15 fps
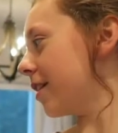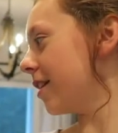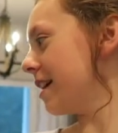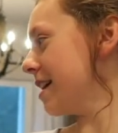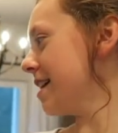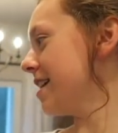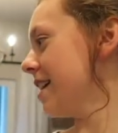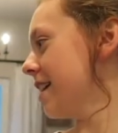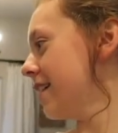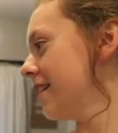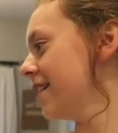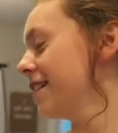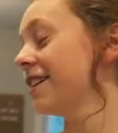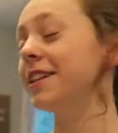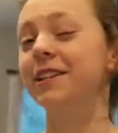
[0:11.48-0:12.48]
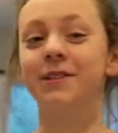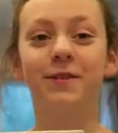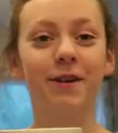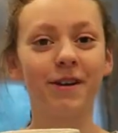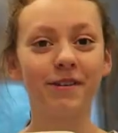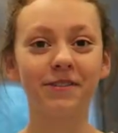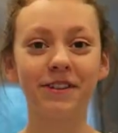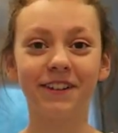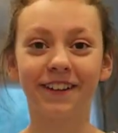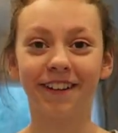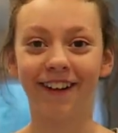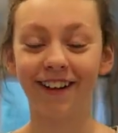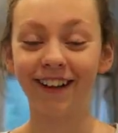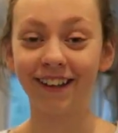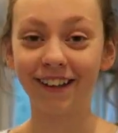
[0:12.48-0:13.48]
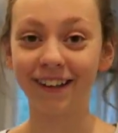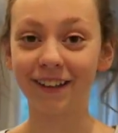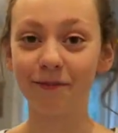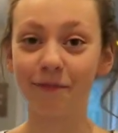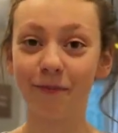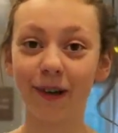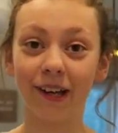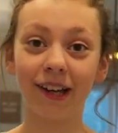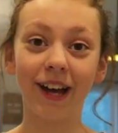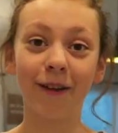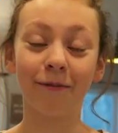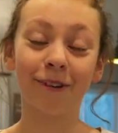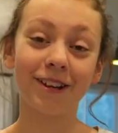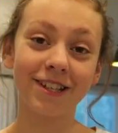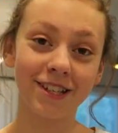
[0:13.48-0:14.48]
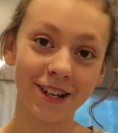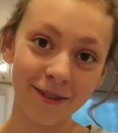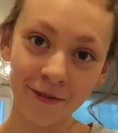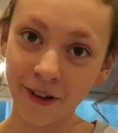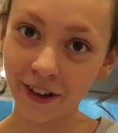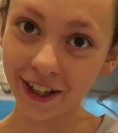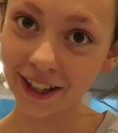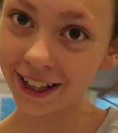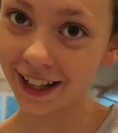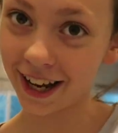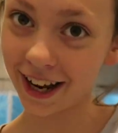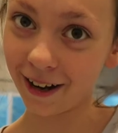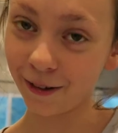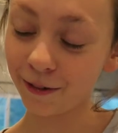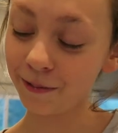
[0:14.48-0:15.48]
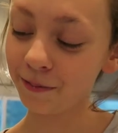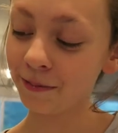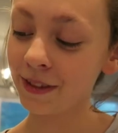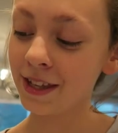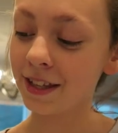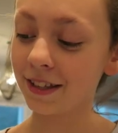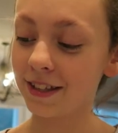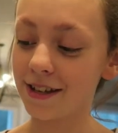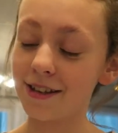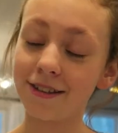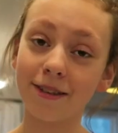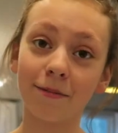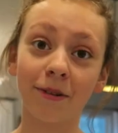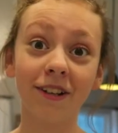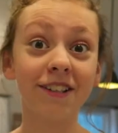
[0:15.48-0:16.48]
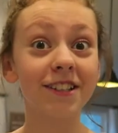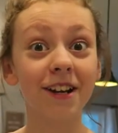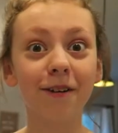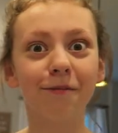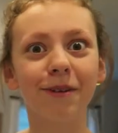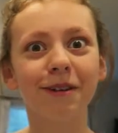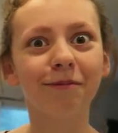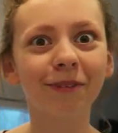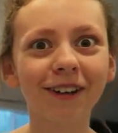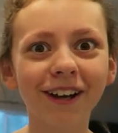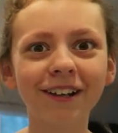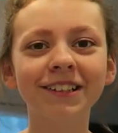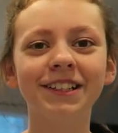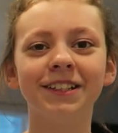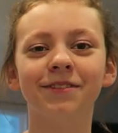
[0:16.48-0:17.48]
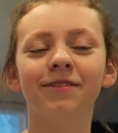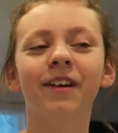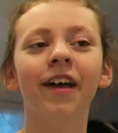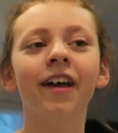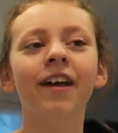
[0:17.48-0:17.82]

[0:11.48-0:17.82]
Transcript: already 12 o'clock, but I'm gonna start vlogging now because I'm gonna start being productive.